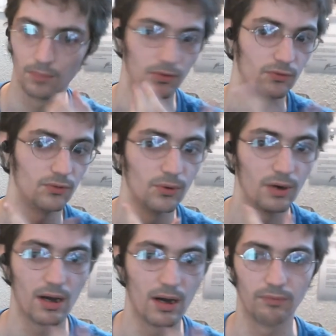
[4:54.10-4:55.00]
You
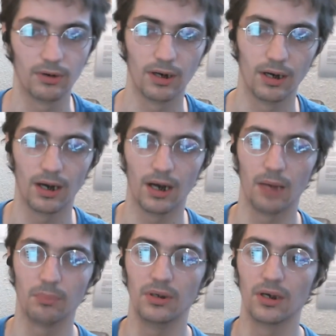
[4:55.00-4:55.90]
have a
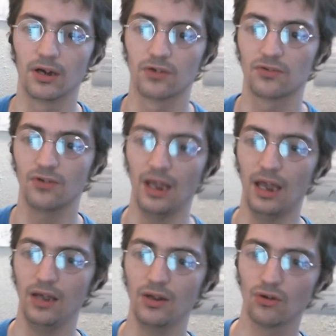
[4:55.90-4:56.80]

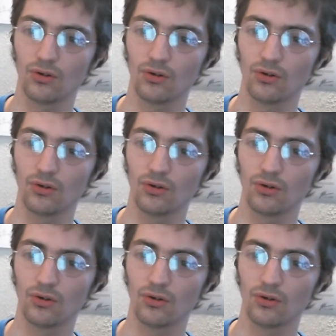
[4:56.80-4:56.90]
IPX8